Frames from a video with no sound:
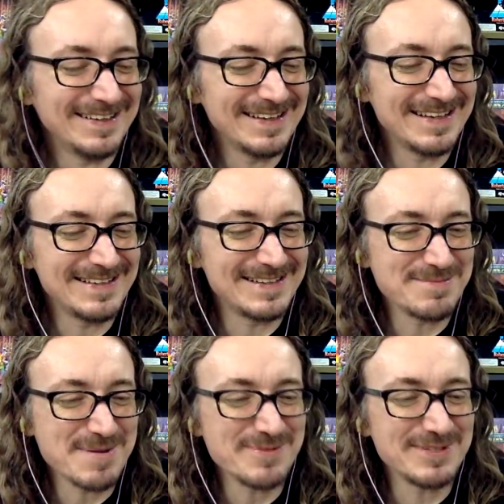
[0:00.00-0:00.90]
yeah, that, I
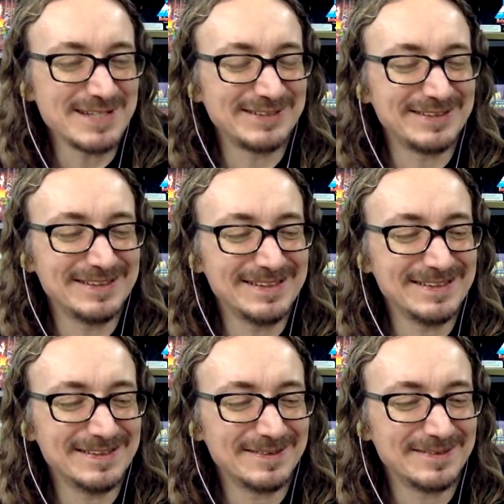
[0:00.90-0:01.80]
remember that uh,
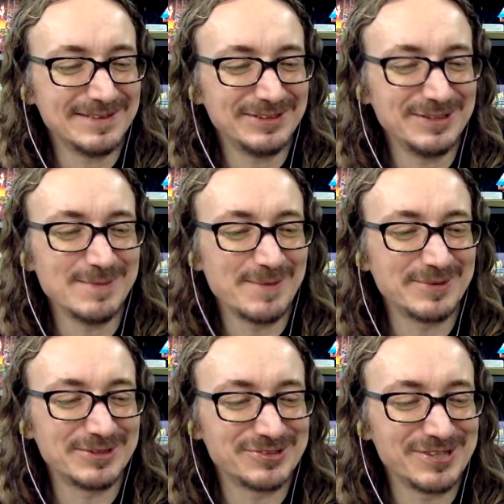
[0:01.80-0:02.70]
the the shoot 'em up
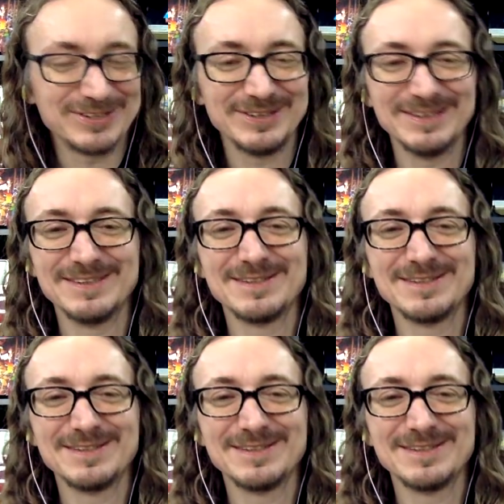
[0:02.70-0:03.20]
construction kits.